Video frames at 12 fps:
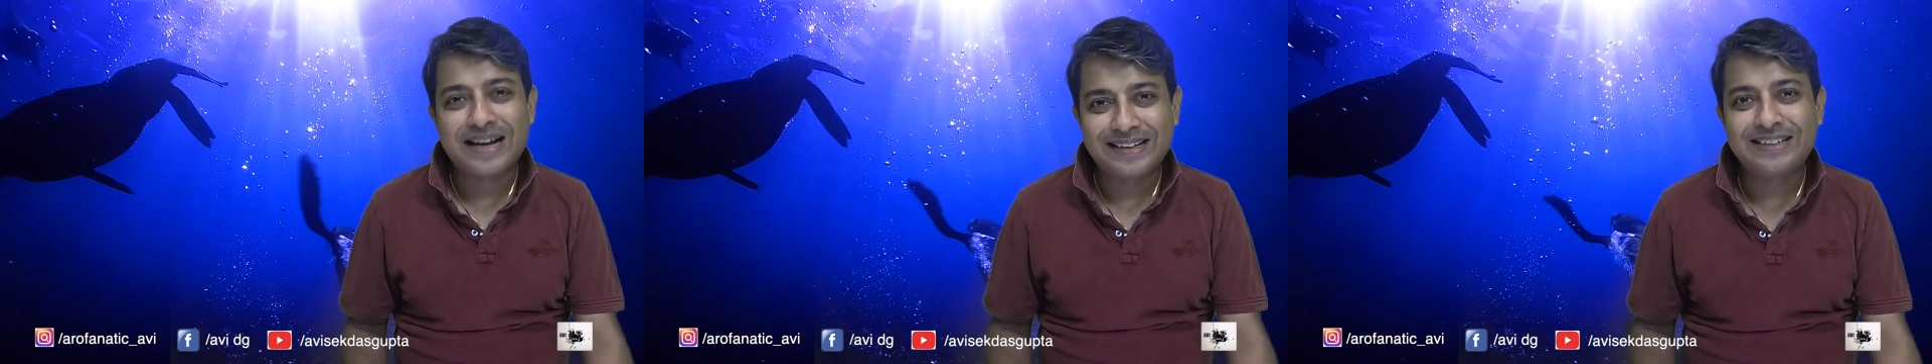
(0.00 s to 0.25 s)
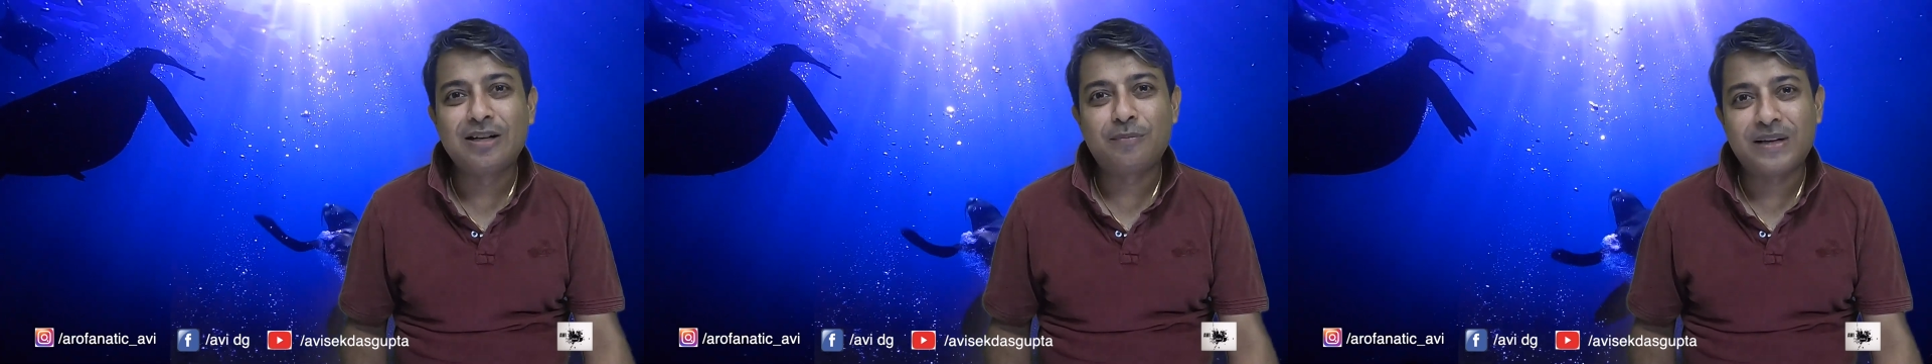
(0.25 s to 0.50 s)

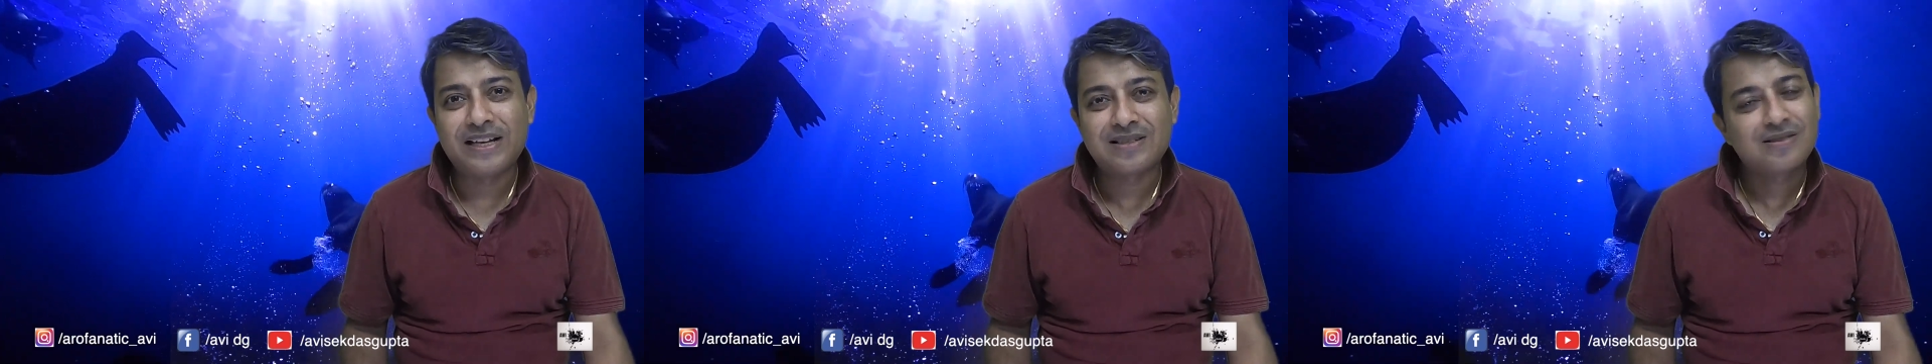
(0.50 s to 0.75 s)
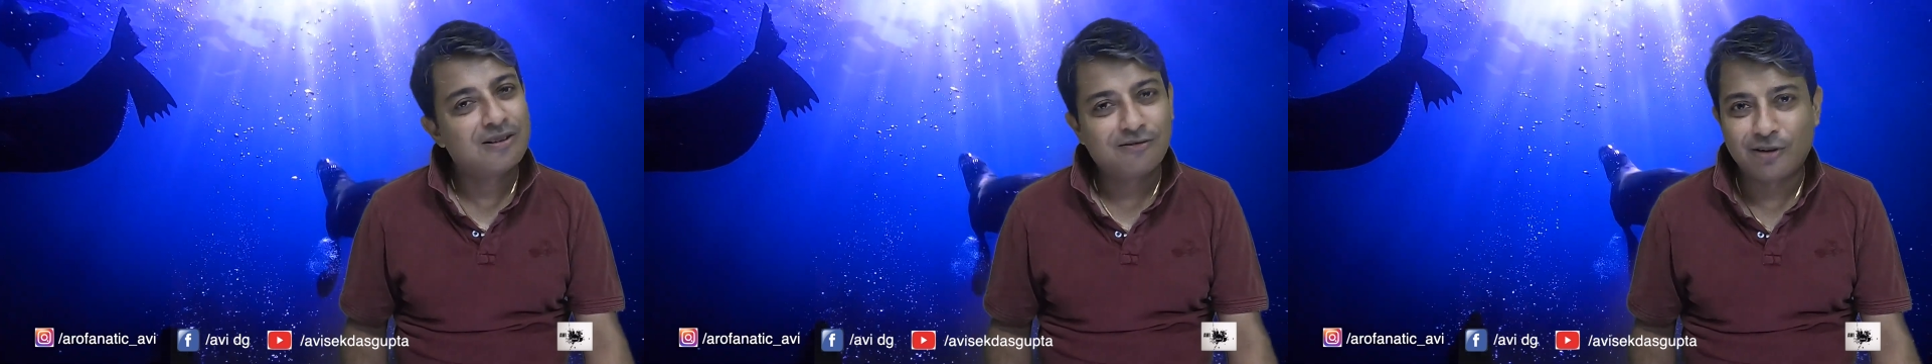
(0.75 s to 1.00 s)
ideal
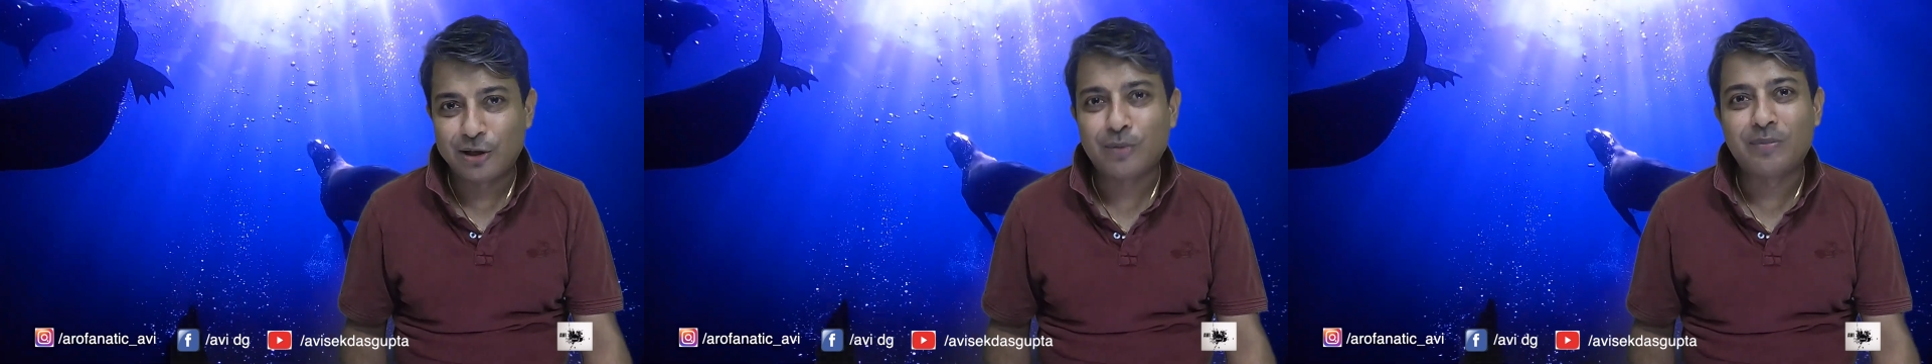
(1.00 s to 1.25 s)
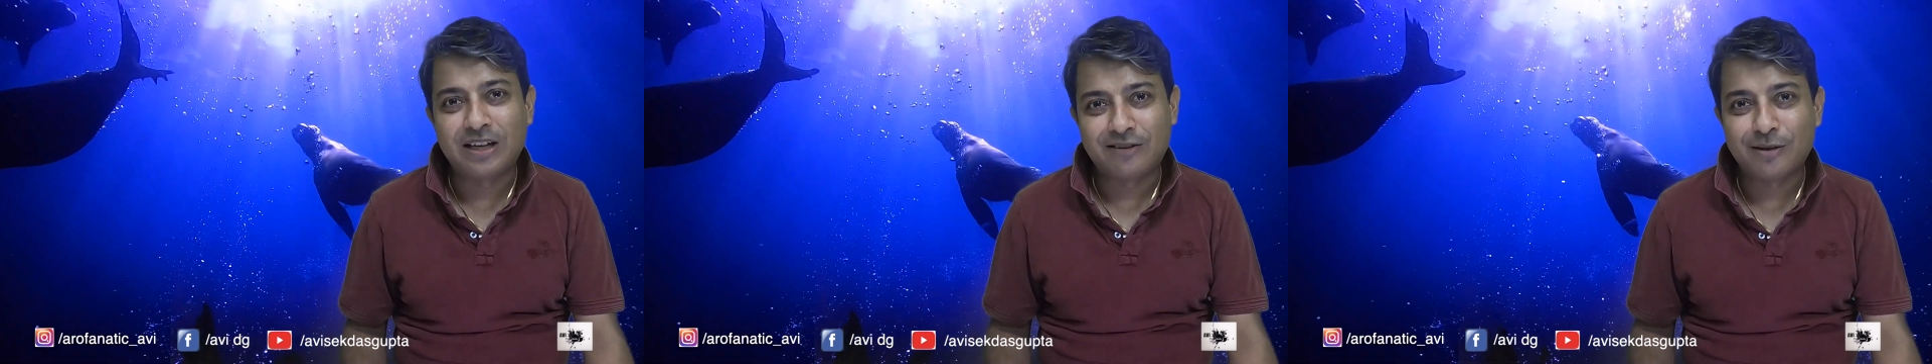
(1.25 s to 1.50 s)
place for your
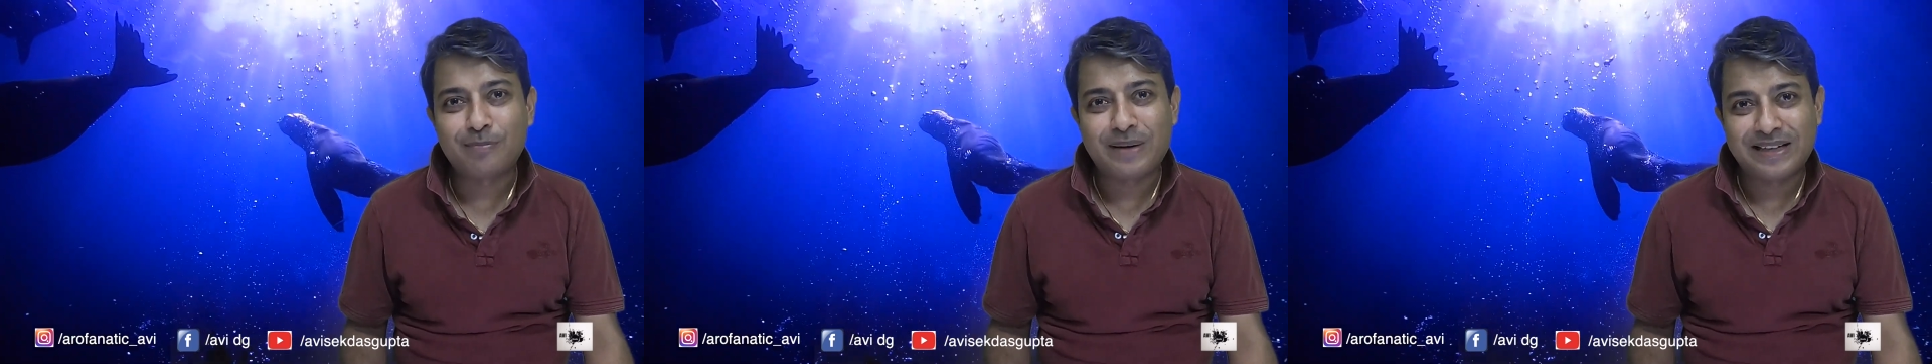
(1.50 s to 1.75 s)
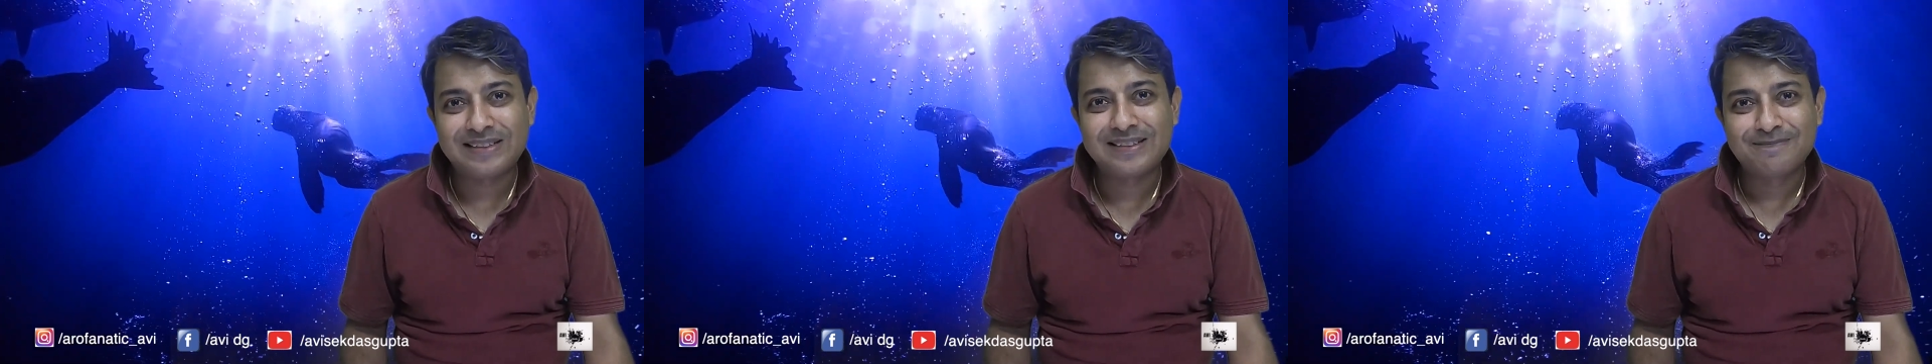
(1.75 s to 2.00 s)
beloved
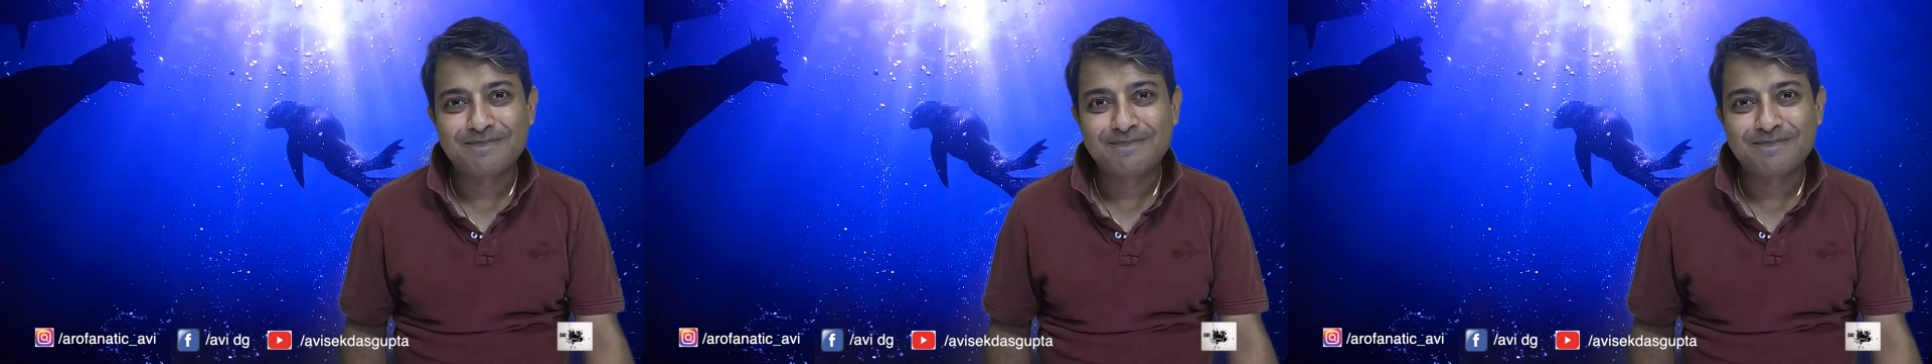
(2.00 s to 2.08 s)
pet.